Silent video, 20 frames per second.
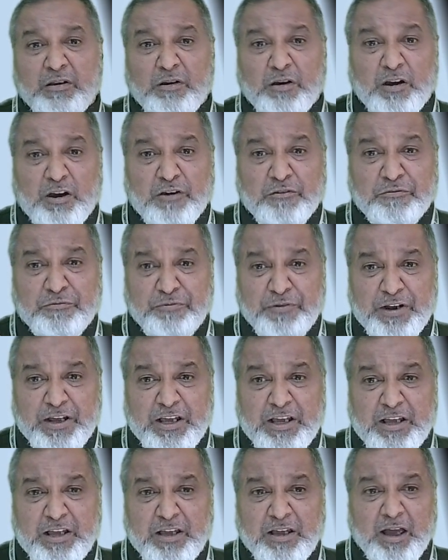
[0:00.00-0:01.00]
of
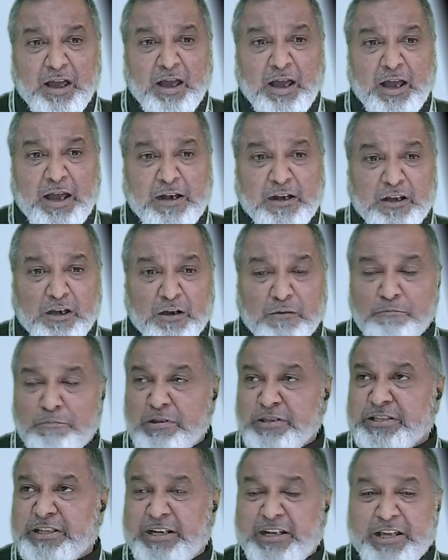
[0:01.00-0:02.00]
free and
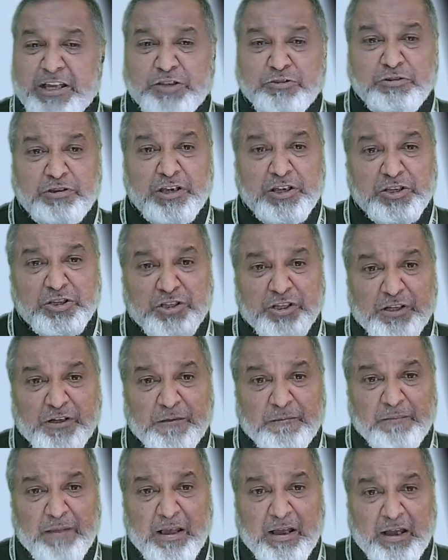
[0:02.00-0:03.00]
compulsory
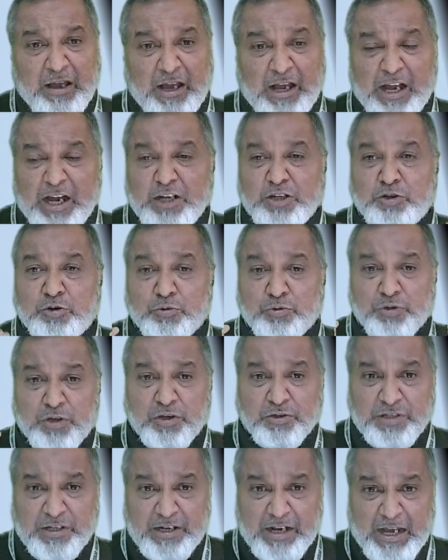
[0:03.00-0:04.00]
education Act
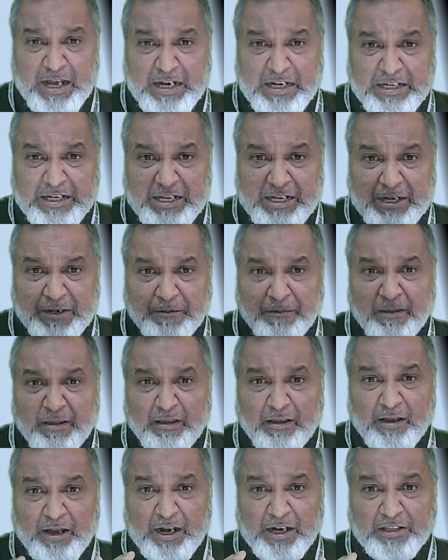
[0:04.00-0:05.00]
2019
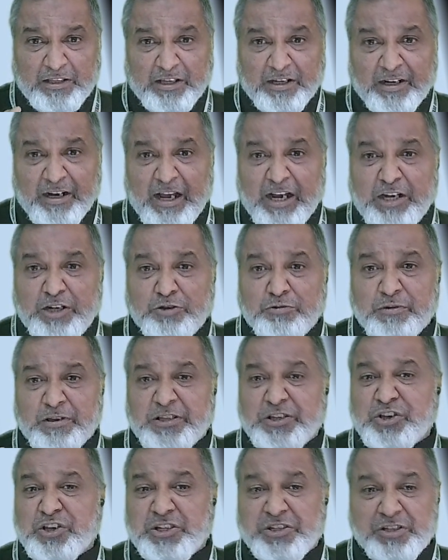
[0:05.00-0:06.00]
and the Right to
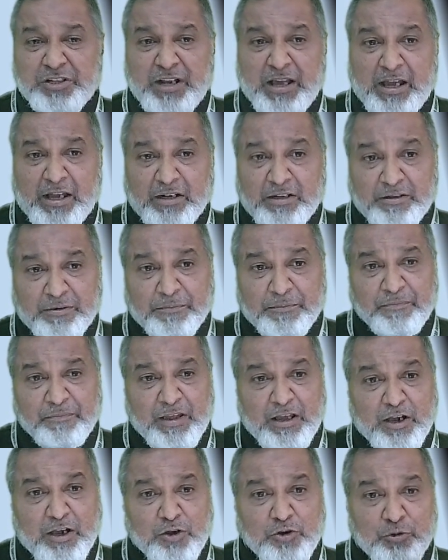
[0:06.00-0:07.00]
Education Act
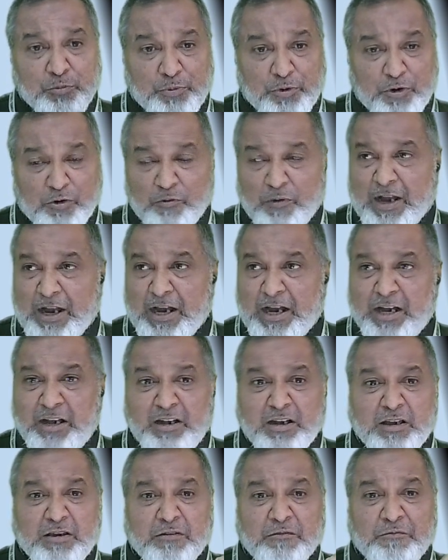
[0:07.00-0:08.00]
to provide
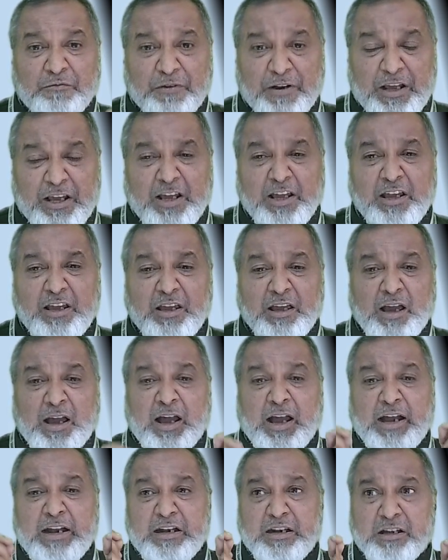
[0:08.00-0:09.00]
free
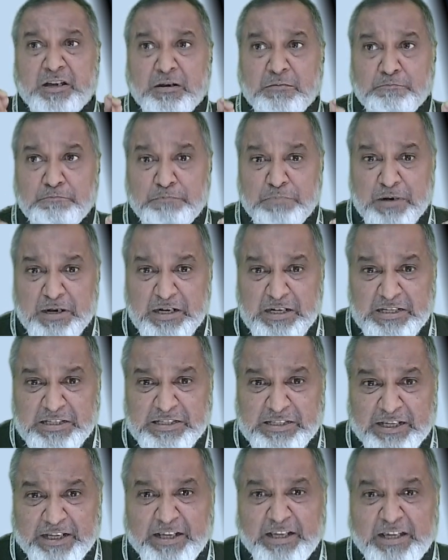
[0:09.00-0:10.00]
and
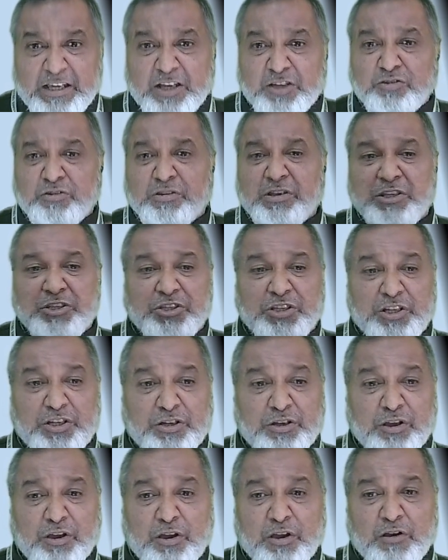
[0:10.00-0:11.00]
compulsory
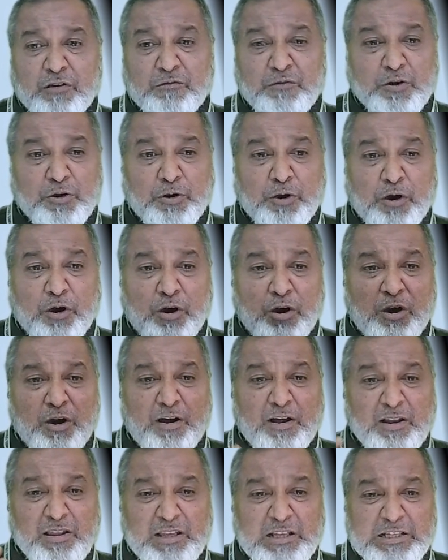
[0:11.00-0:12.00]
education for
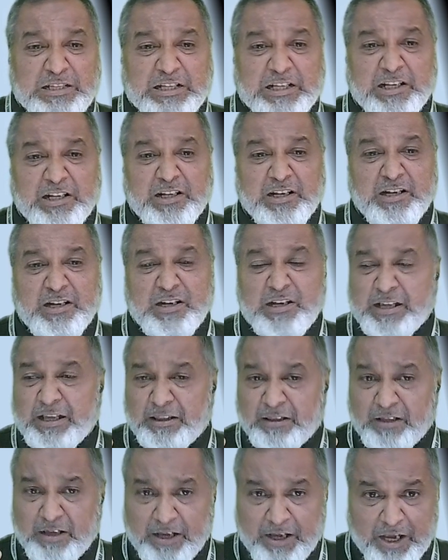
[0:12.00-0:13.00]
all the children
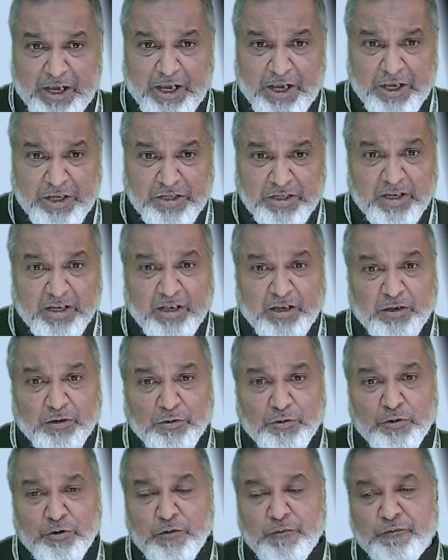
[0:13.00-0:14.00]
in the age
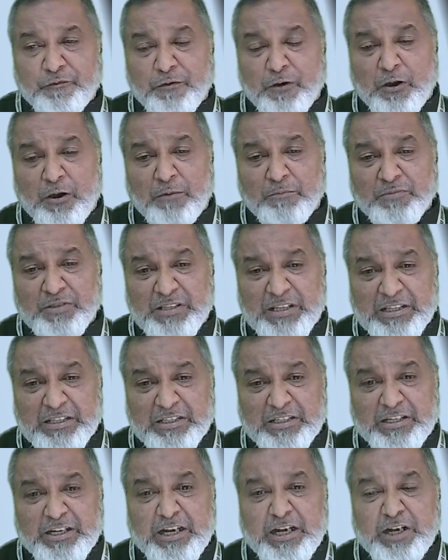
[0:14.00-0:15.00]
group from
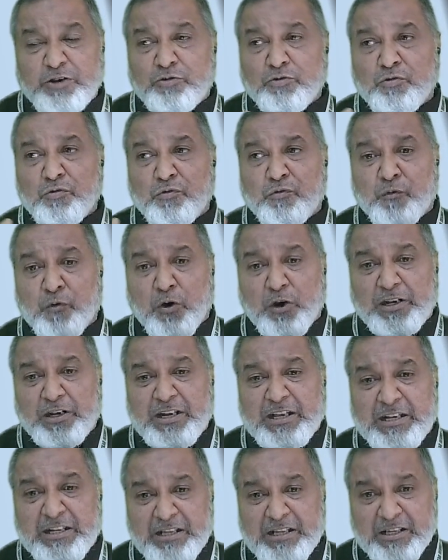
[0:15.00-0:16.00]
16 to
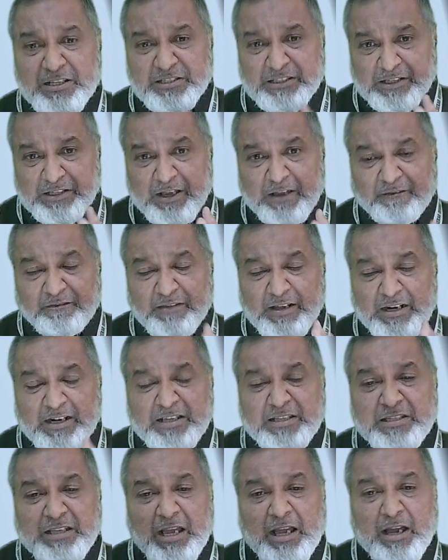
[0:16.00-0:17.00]
14 years, that
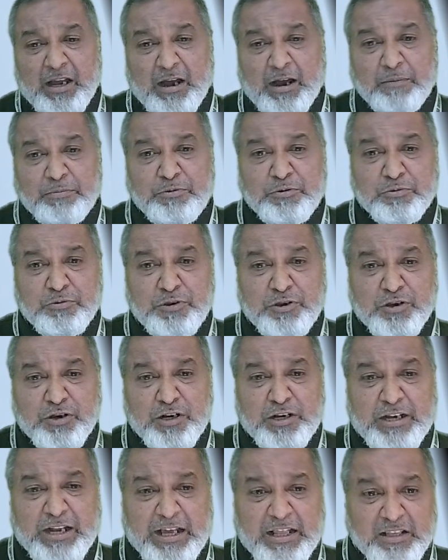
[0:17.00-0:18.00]
is up to
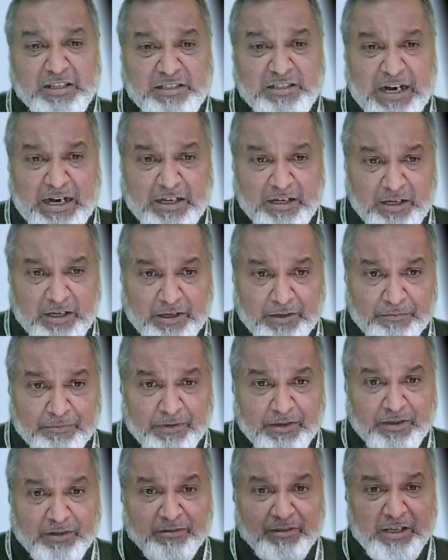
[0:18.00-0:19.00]
your 10th standard.
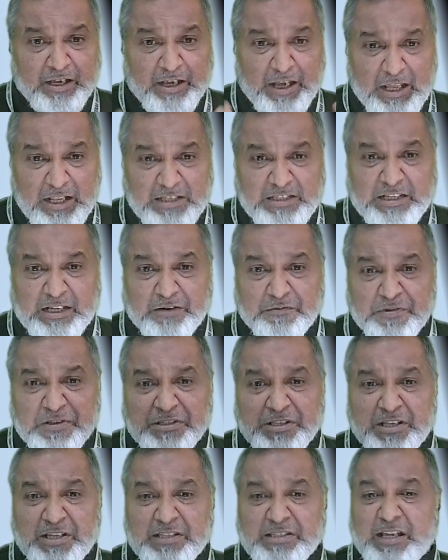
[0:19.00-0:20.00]
The health
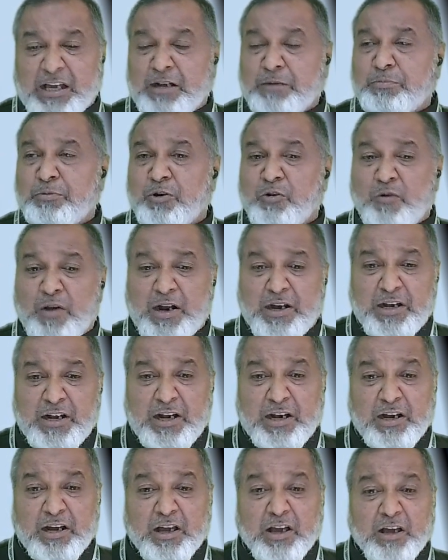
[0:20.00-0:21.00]
services are
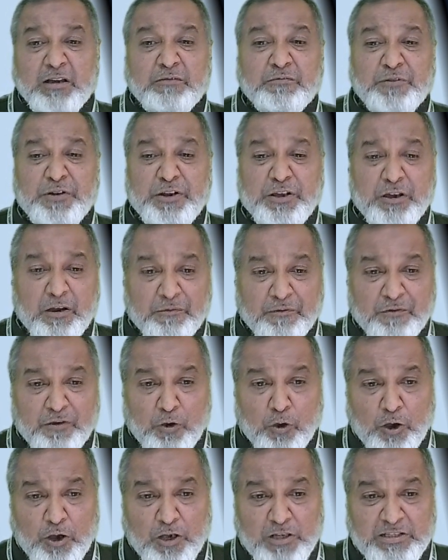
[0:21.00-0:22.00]
provided free of
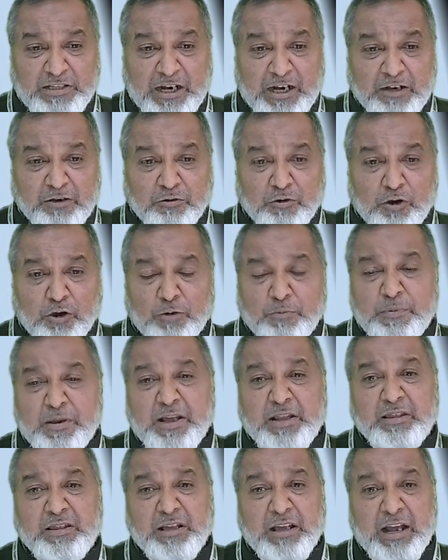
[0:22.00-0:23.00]
cost at
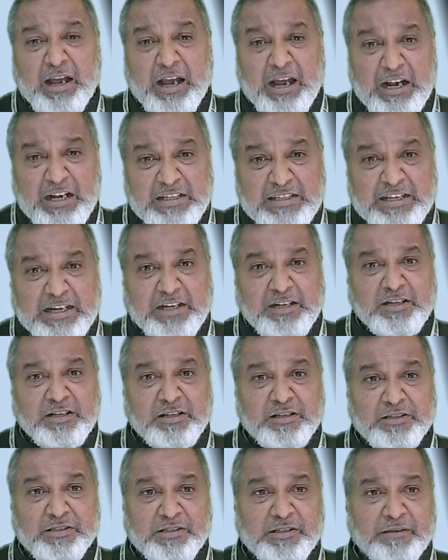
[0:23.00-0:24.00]
government health
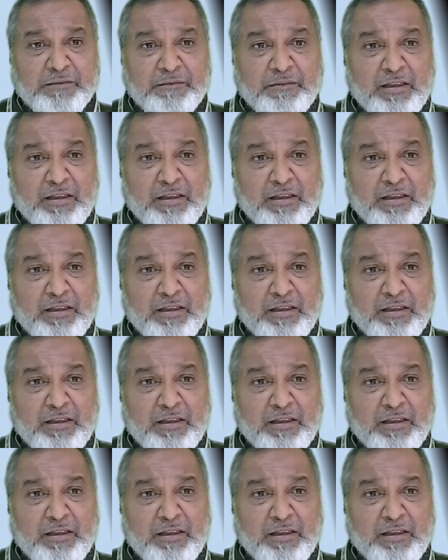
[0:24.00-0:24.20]
centers.